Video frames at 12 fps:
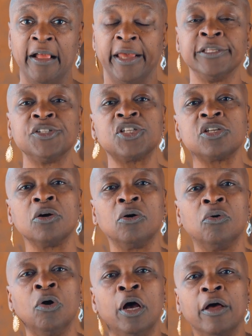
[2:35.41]
And
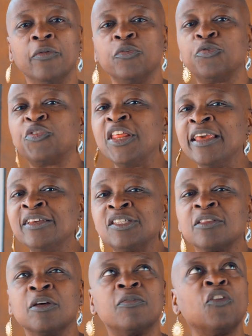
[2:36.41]
so
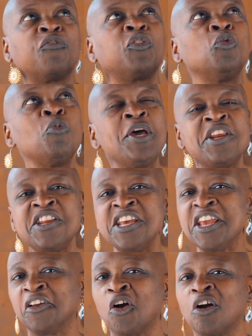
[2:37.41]
the
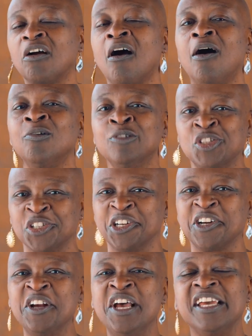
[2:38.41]
fluidity in our
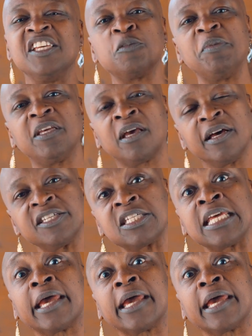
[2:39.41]
culture is because